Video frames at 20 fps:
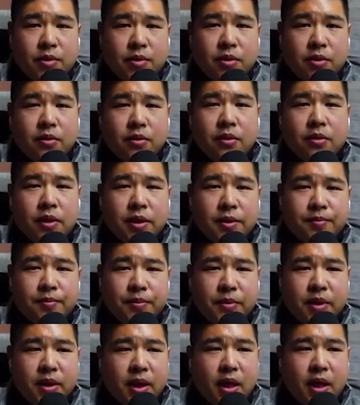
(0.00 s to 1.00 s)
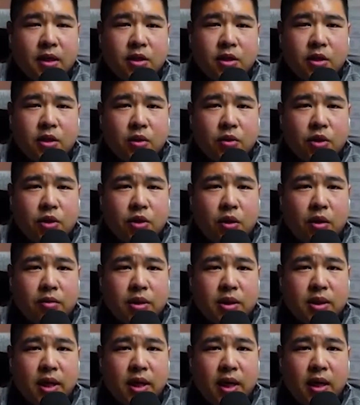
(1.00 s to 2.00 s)
absolutely yeah so so i
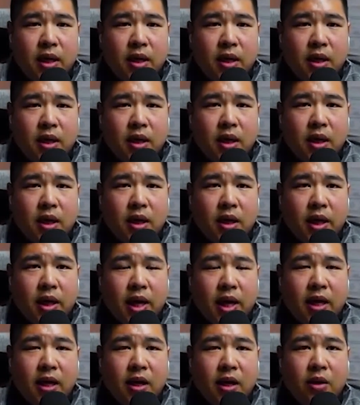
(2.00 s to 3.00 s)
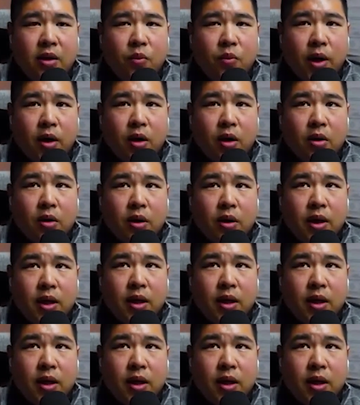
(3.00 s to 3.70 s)
would say anywhere